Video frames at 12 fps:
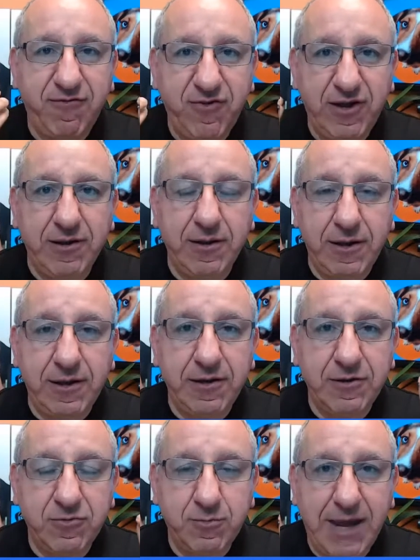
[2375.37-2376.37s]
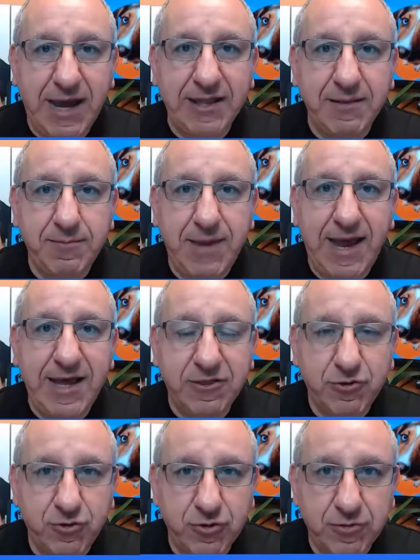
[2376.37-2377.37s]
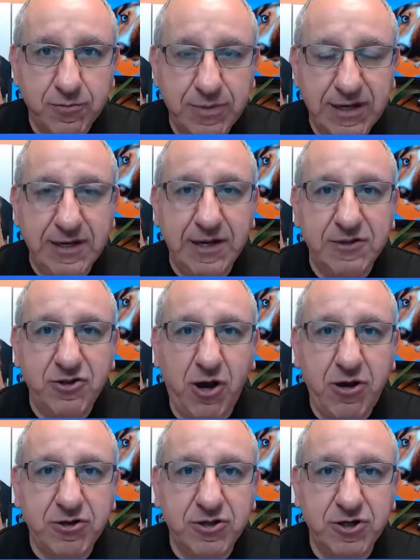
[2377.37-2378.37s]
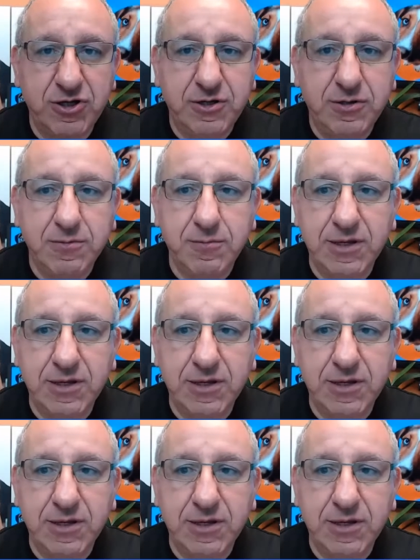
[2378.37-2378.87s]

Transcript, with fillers: math or being a doctor